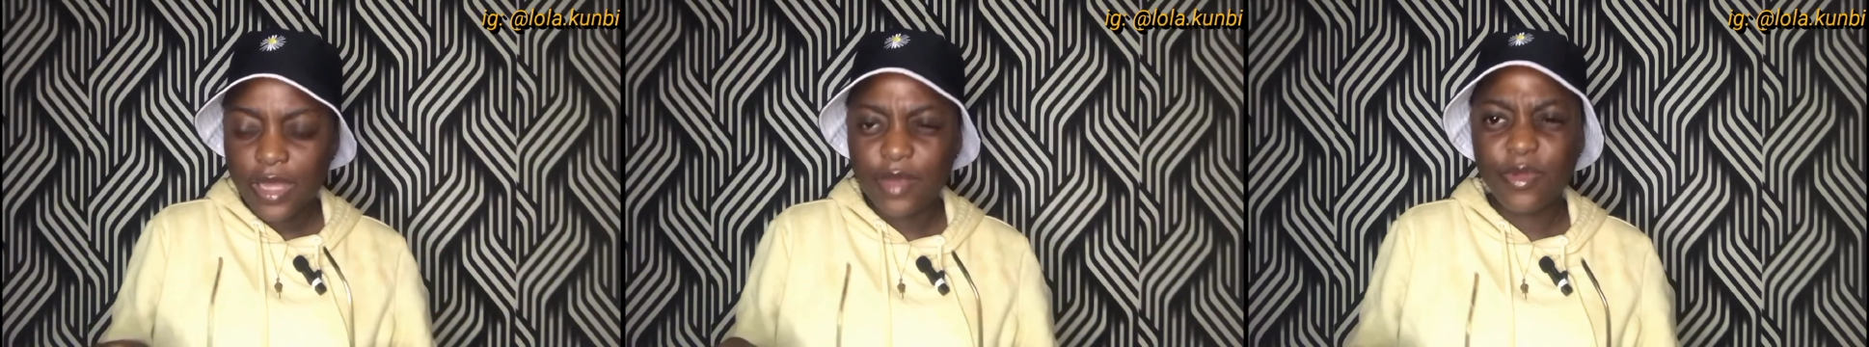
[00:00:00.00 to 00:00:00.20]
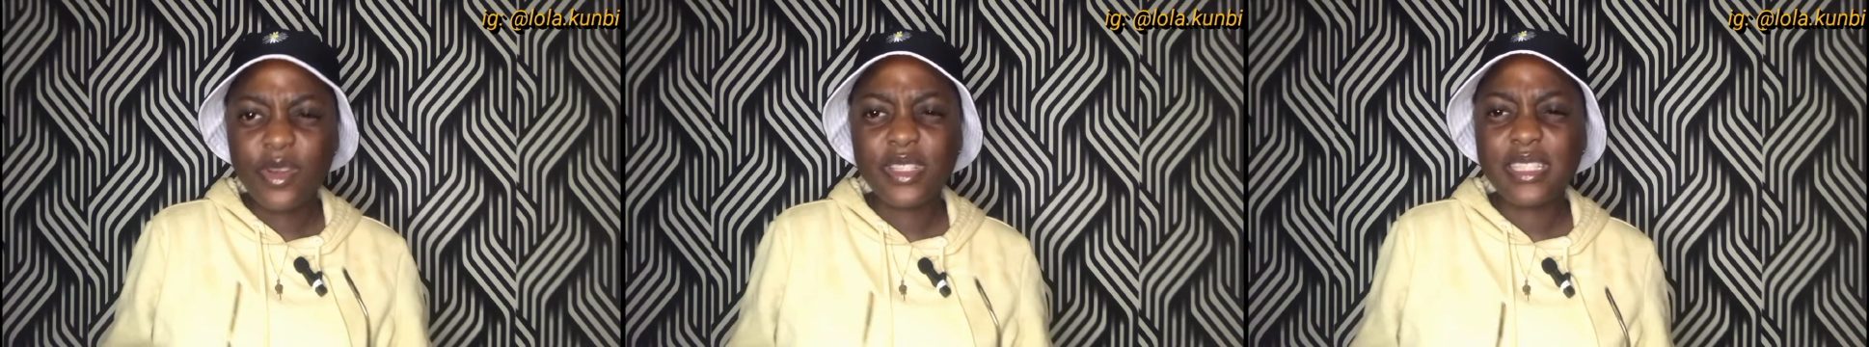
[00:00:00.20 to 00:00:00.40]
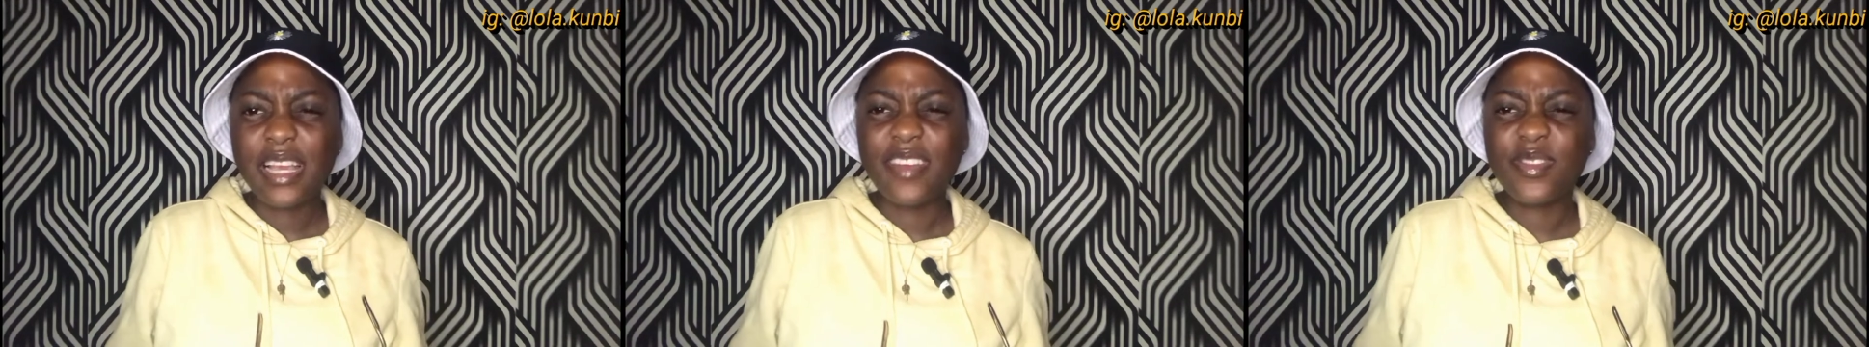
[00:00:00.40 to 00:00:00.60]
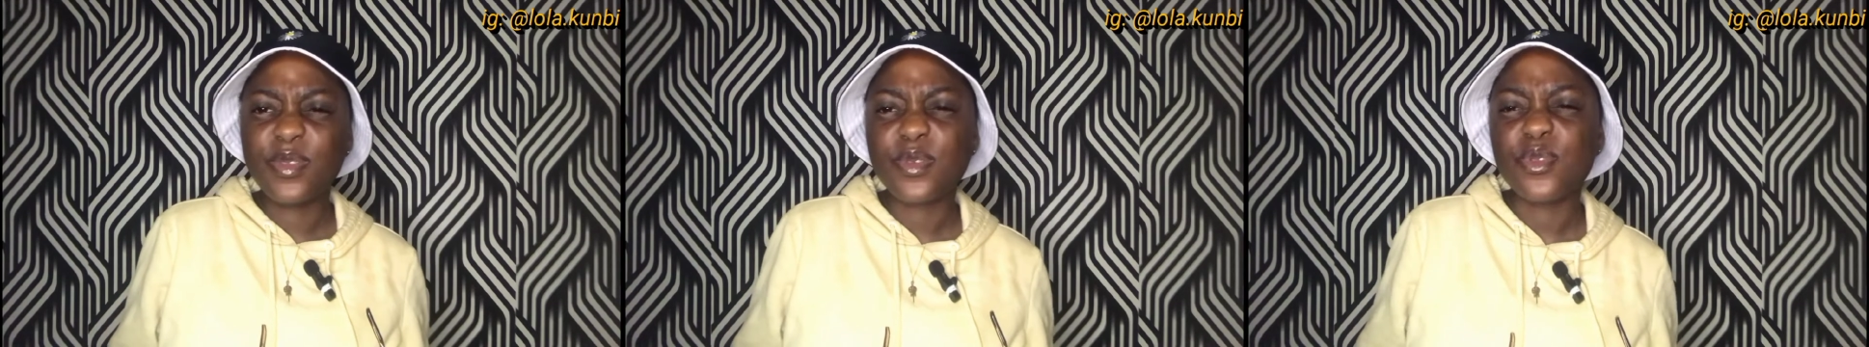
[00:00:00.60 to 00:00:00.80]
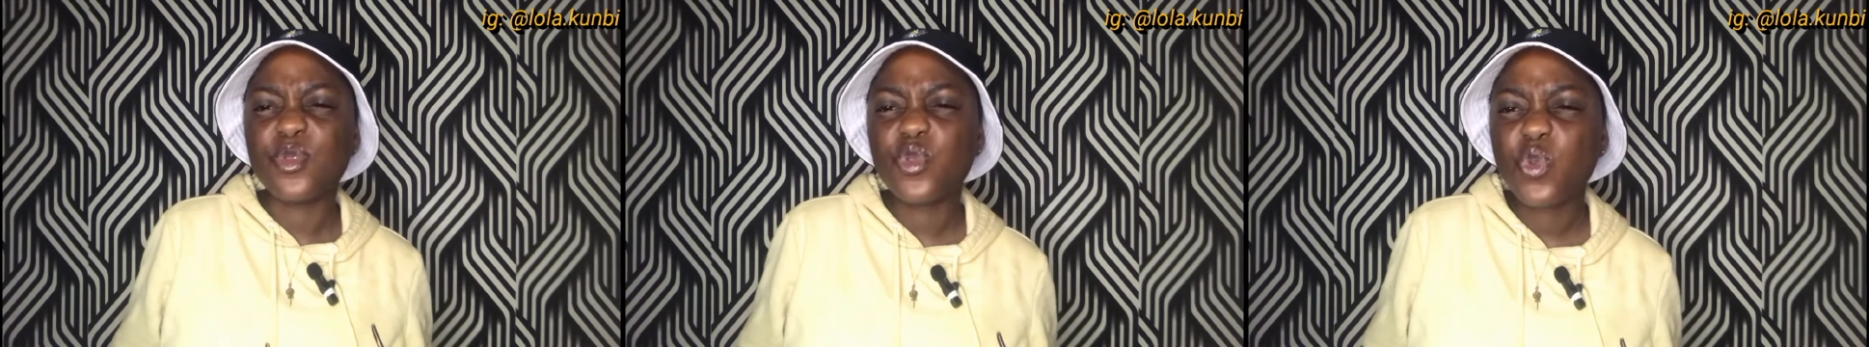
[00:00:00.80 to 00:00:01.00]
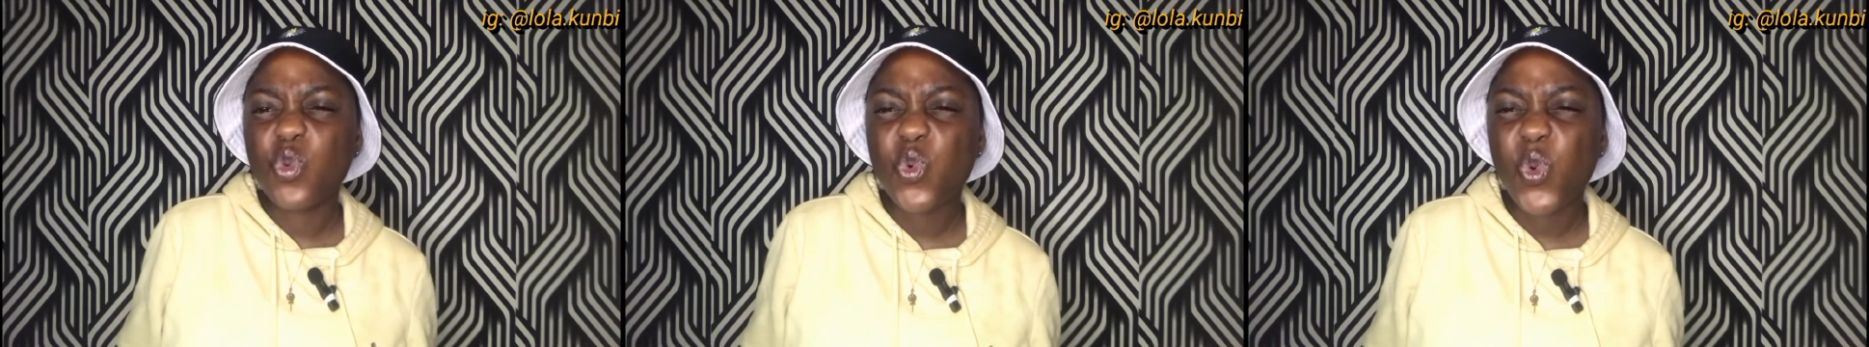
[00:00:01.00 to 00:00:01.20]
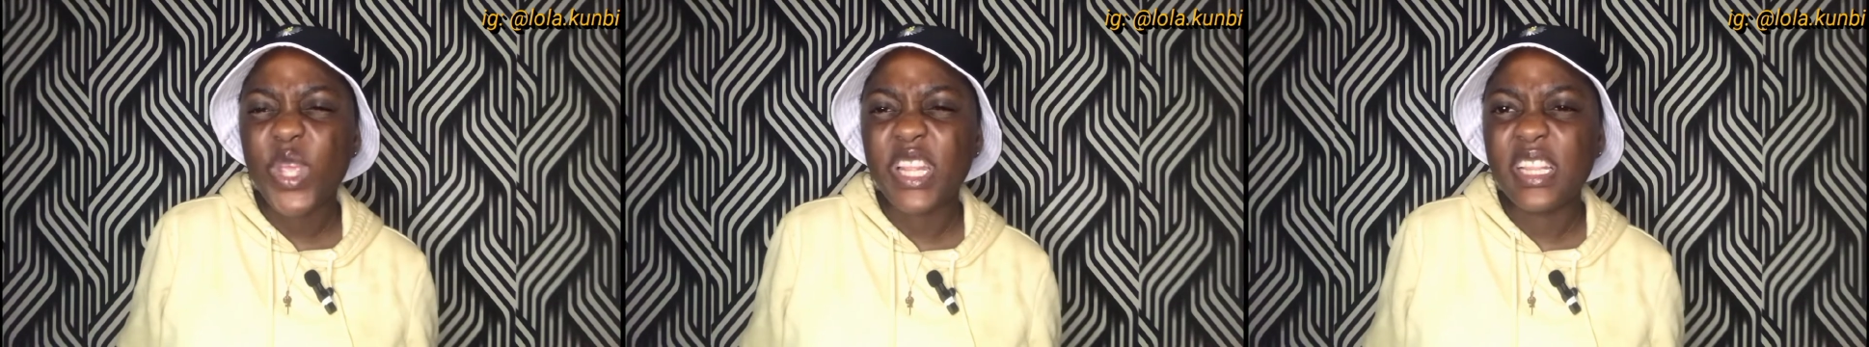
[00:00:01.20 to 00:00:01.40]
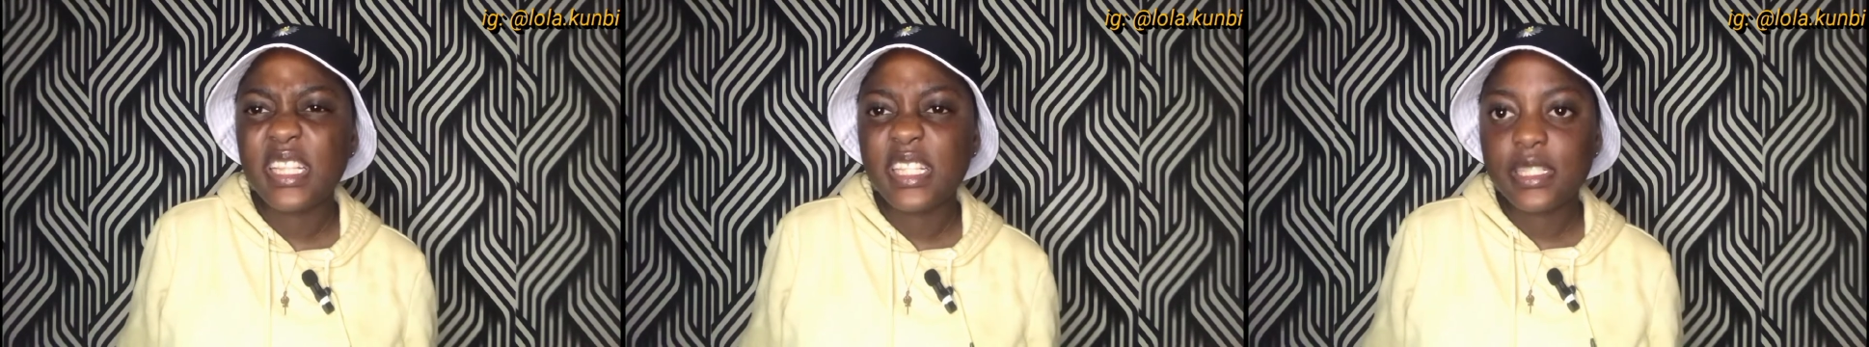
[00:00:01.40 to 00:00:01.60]
Like because I have to
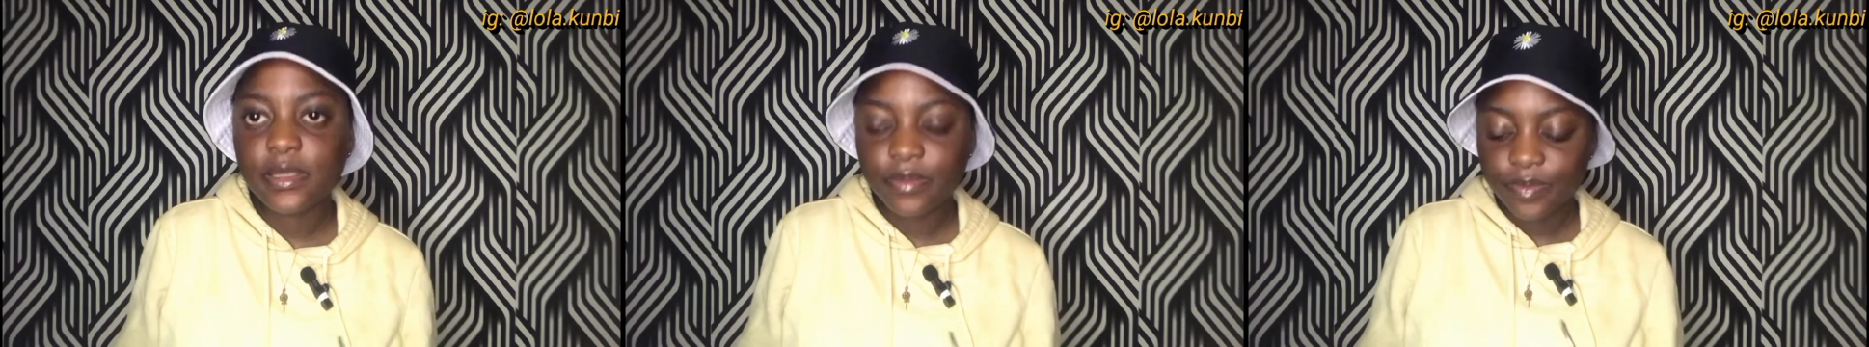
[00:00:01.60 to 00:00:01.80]
squint.